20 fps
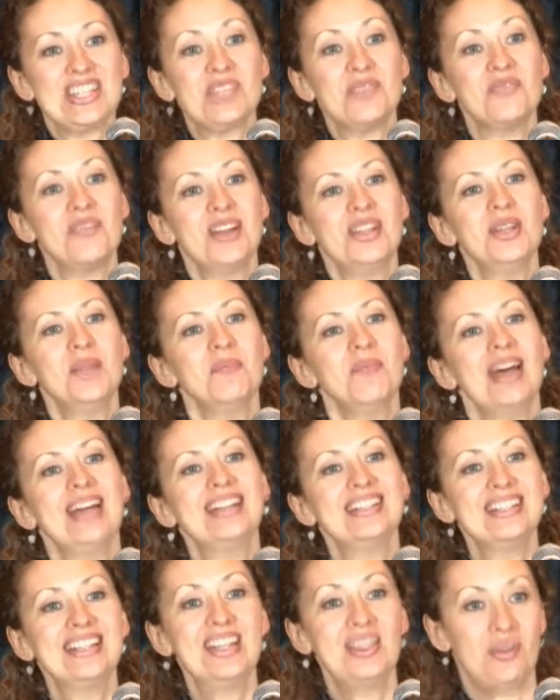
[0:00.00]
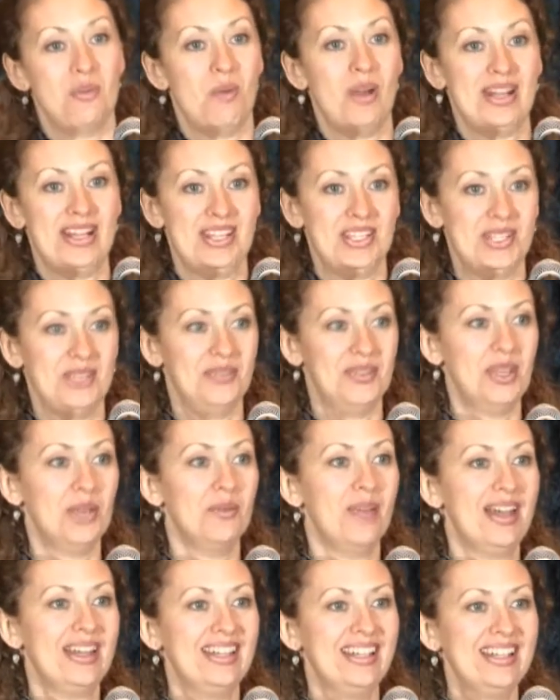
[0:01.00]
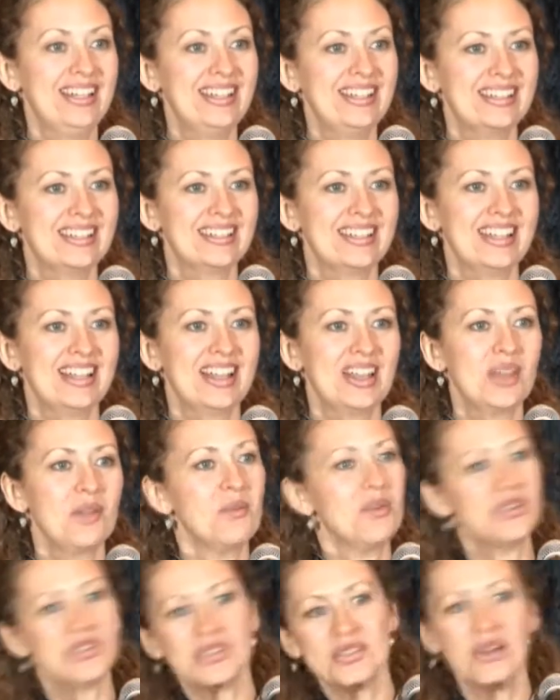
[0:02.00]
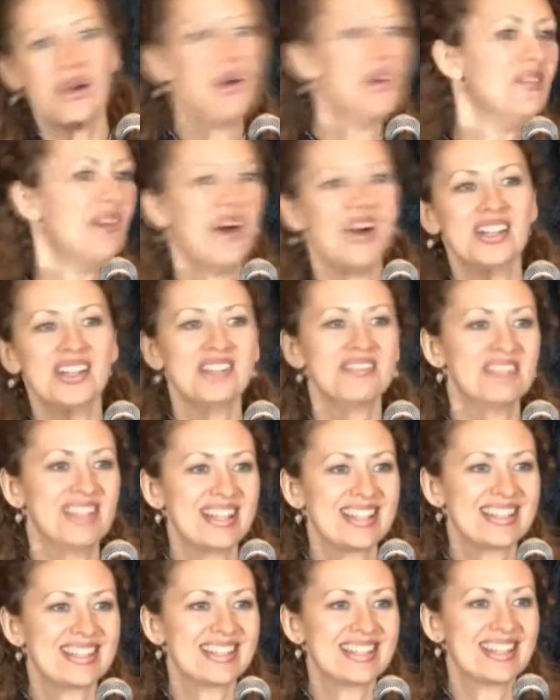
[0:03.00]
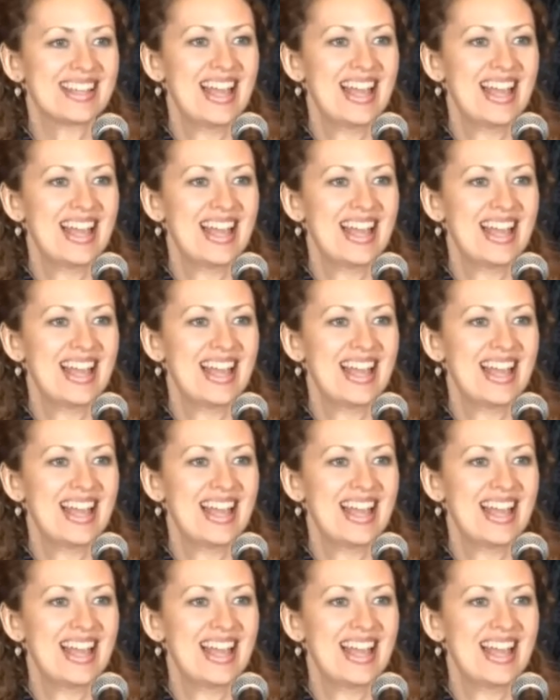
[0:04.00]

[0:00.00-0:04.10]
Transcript: fundamentally the oneness of humanity that will solve all of this.